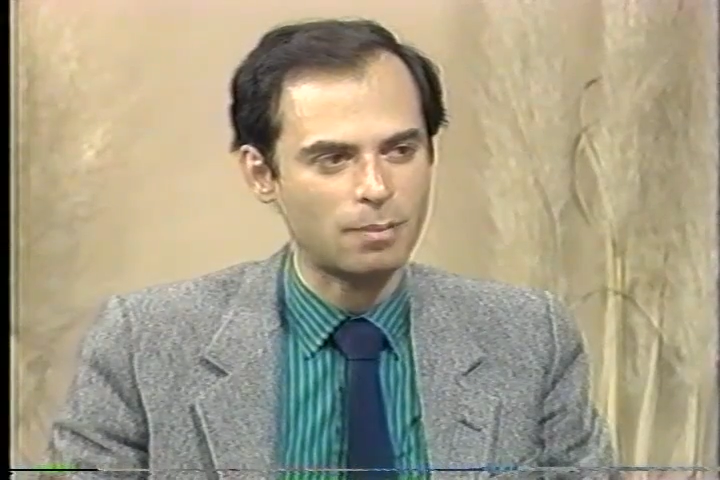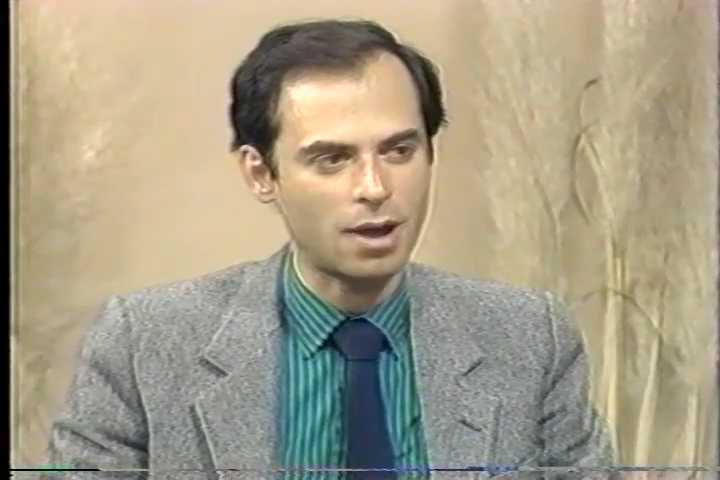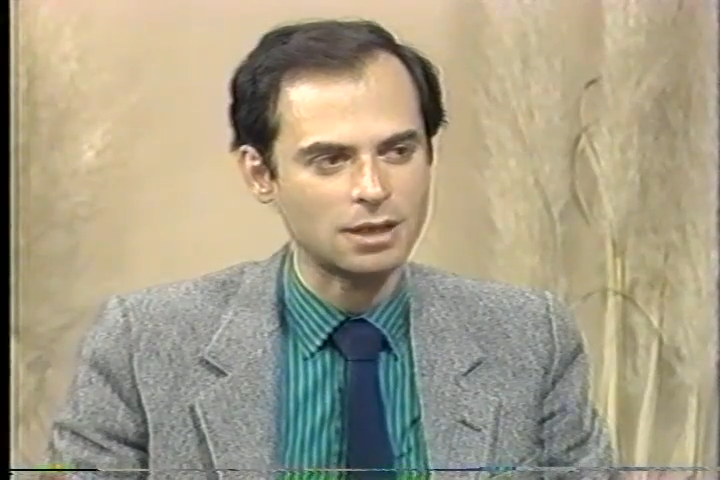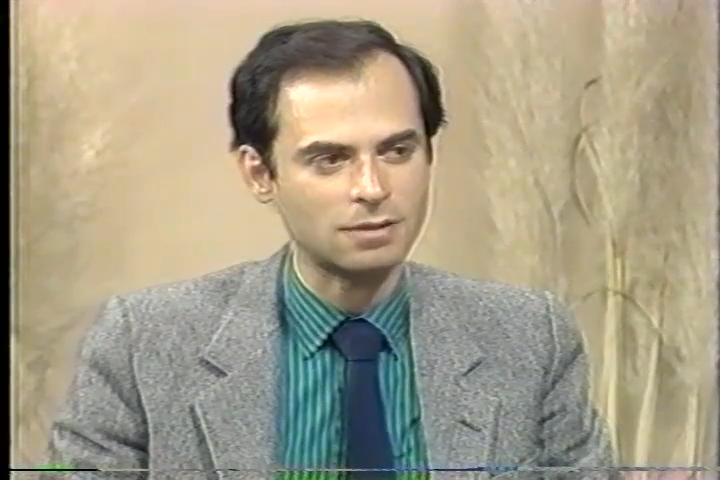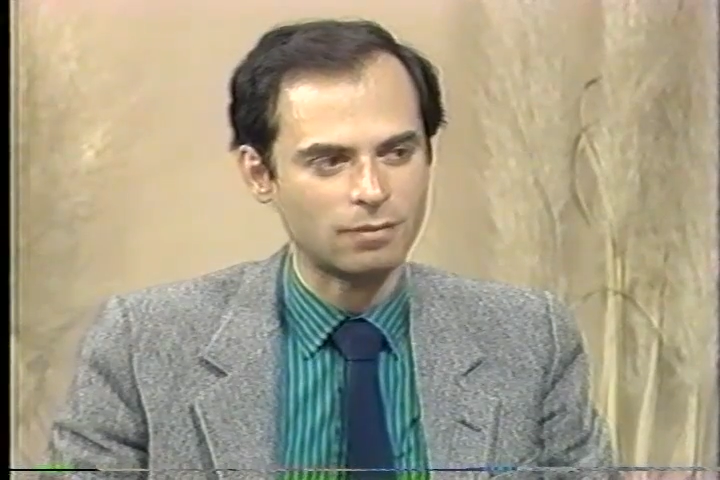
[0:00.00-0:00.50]
a
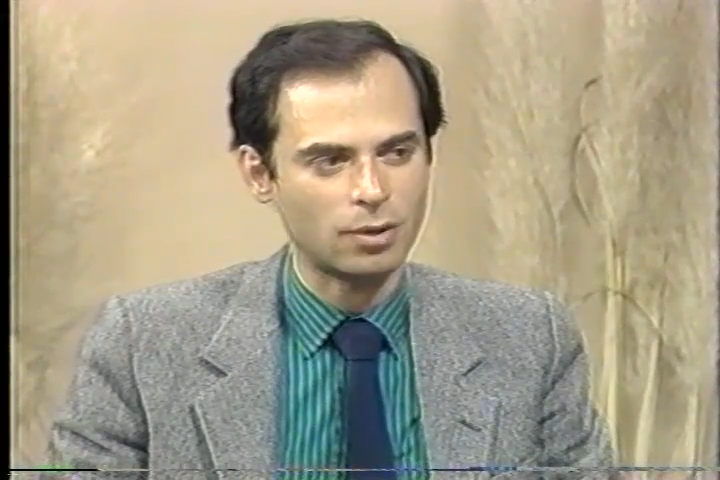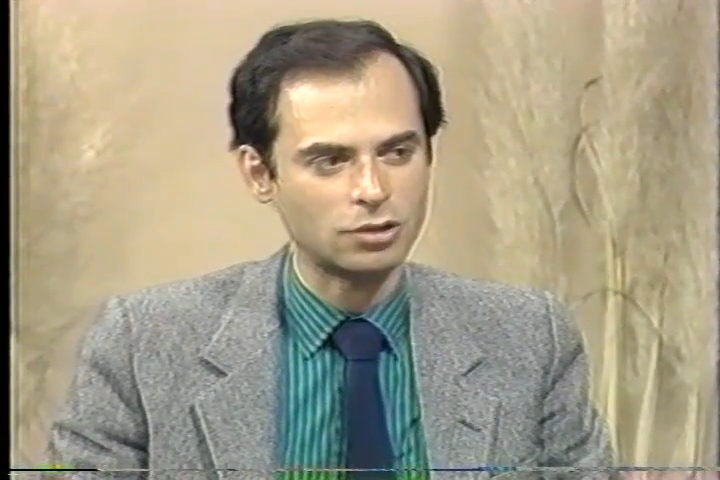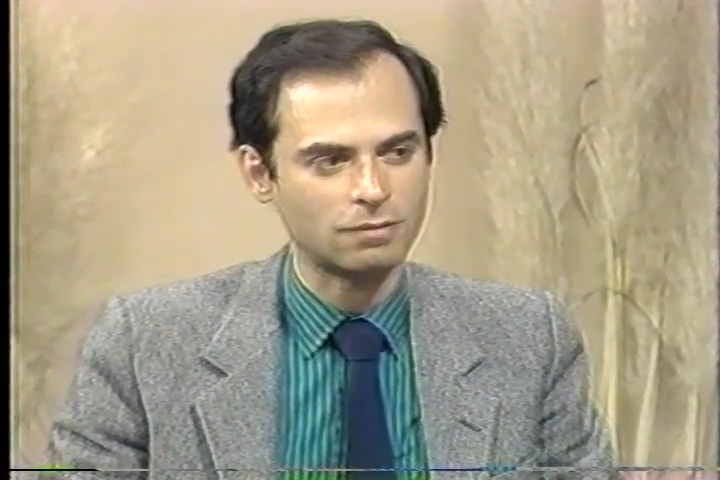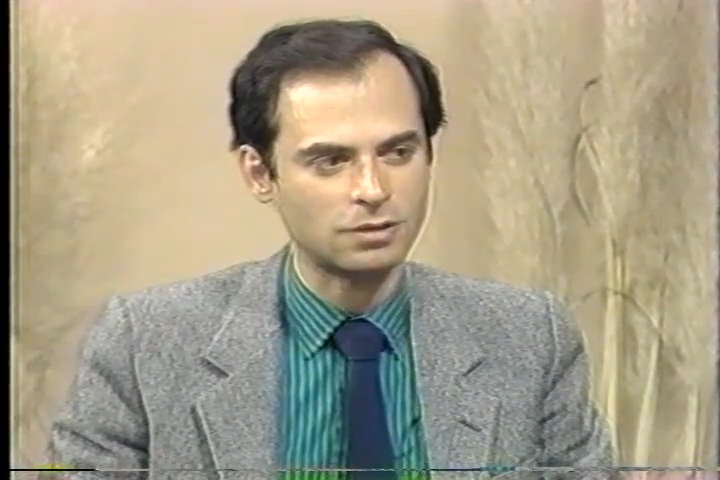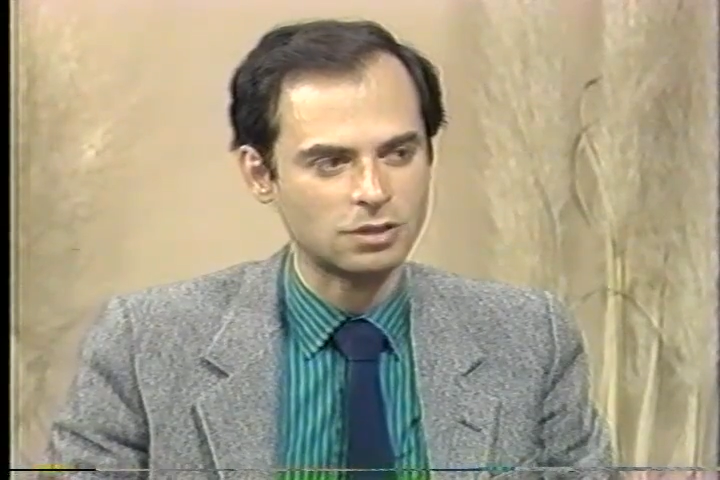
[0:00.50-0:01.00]
positive
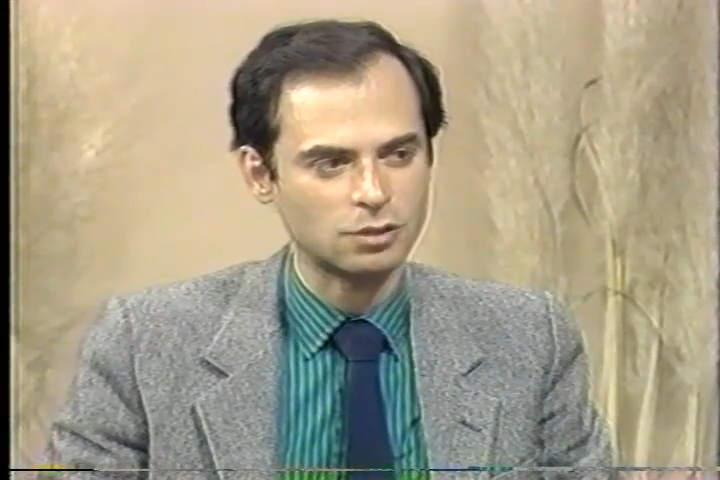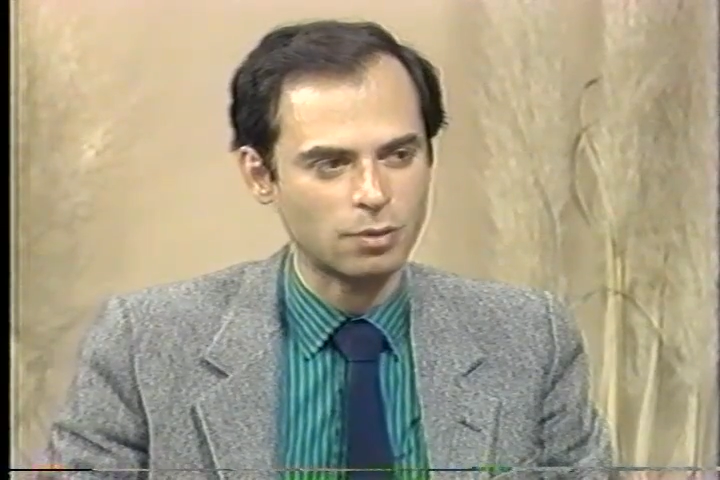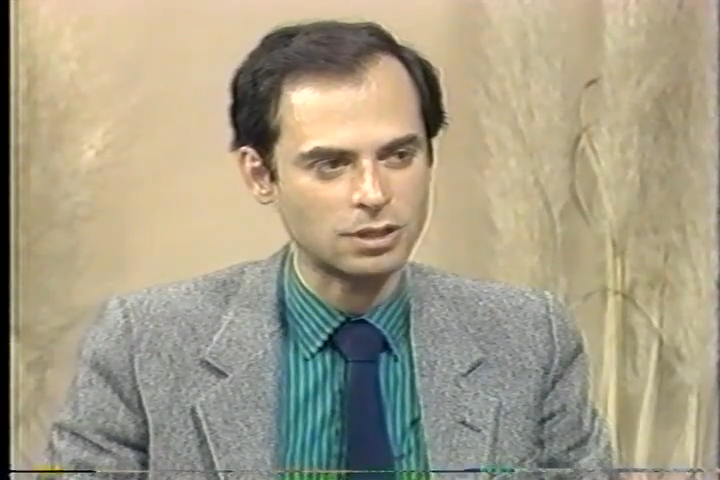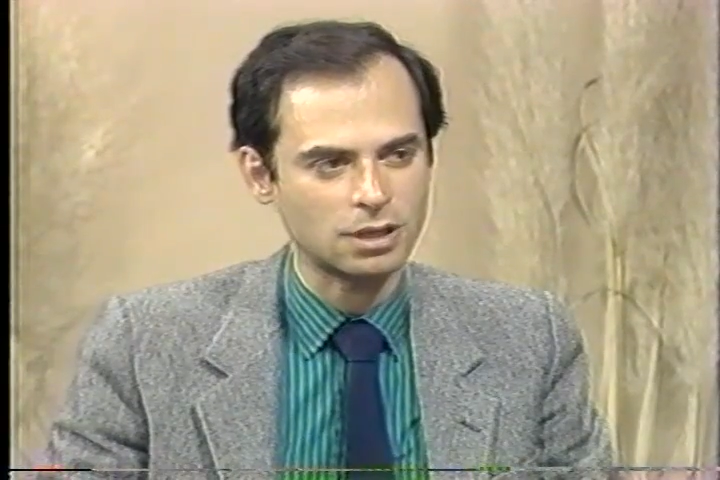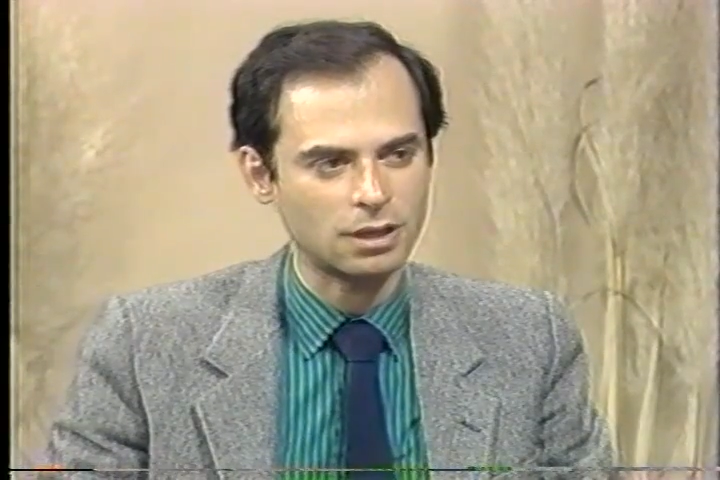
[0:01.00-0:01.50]
emotion if it's
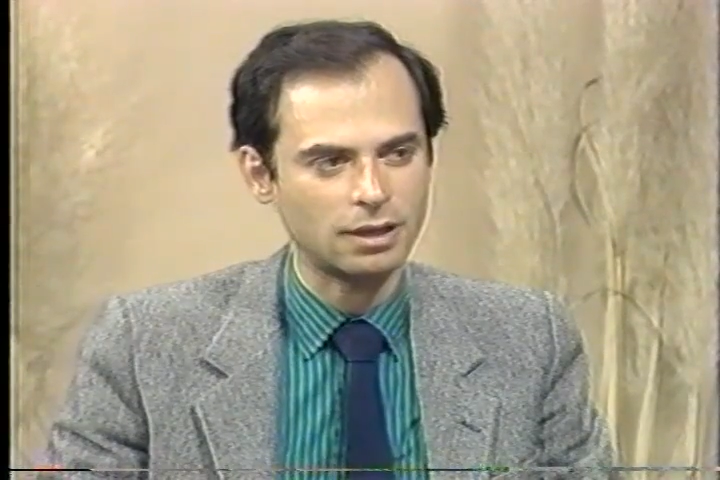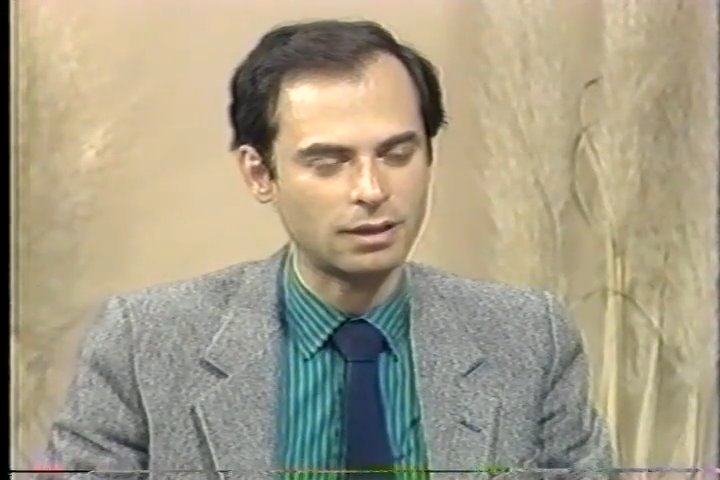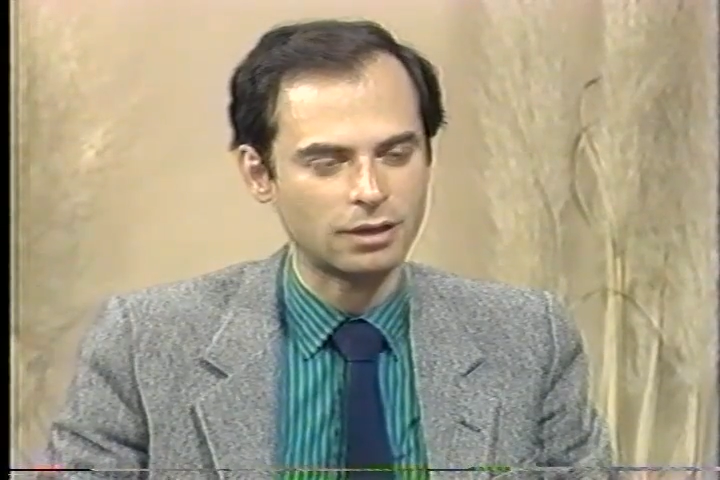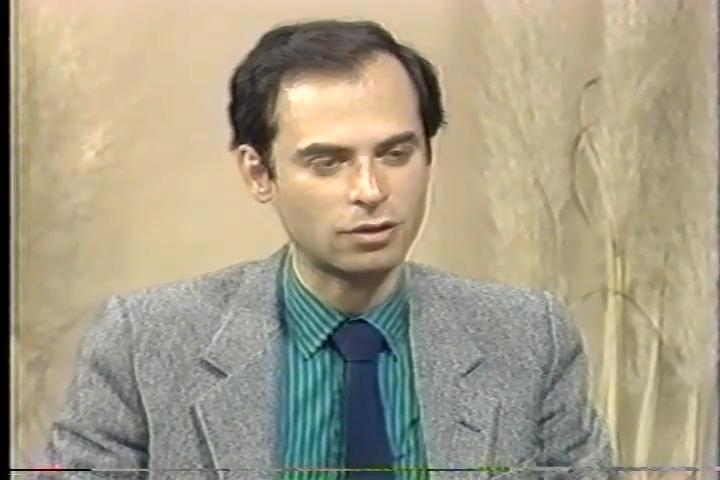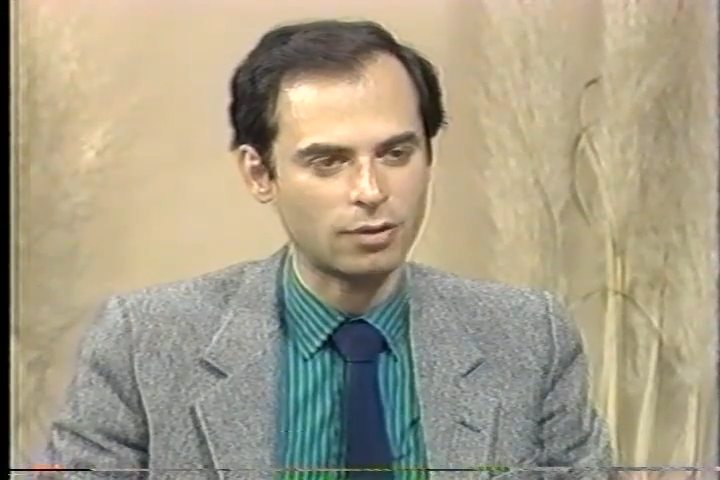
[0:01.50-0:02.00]
expressed
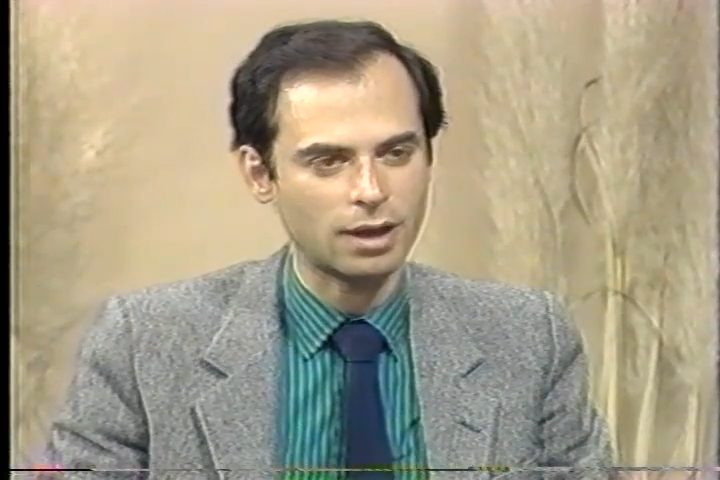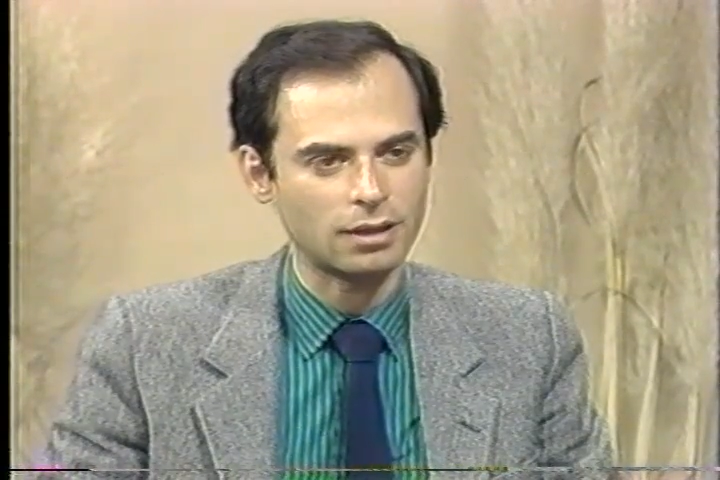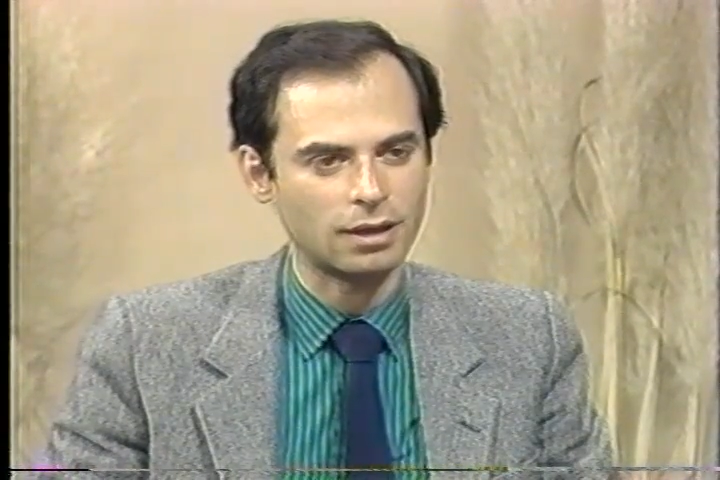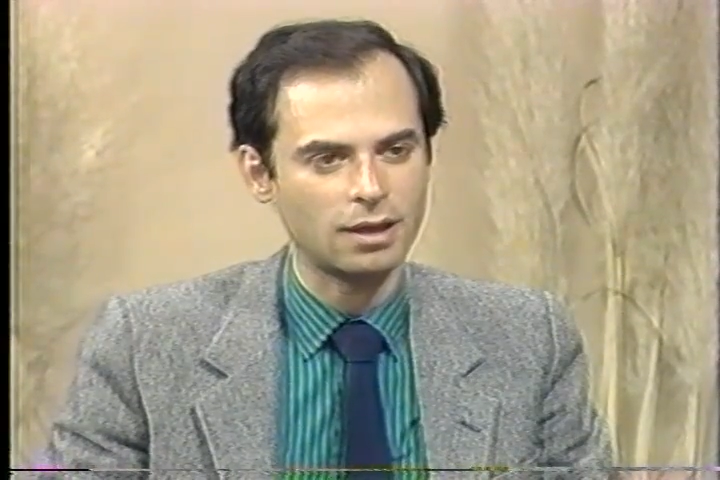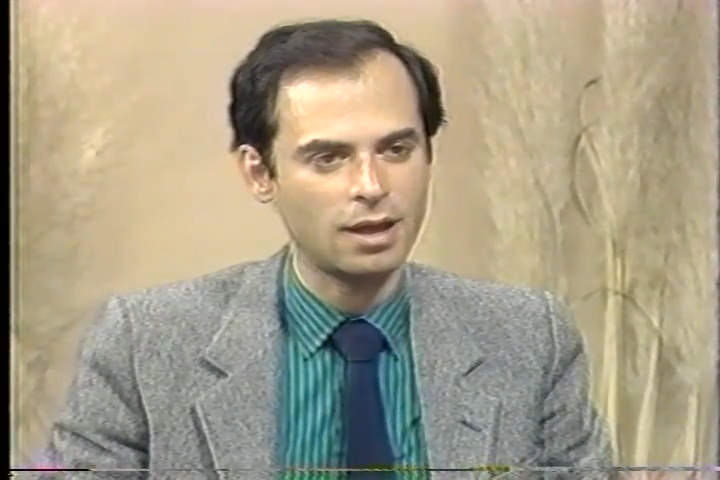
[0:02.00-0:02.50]
cleanly and correctly.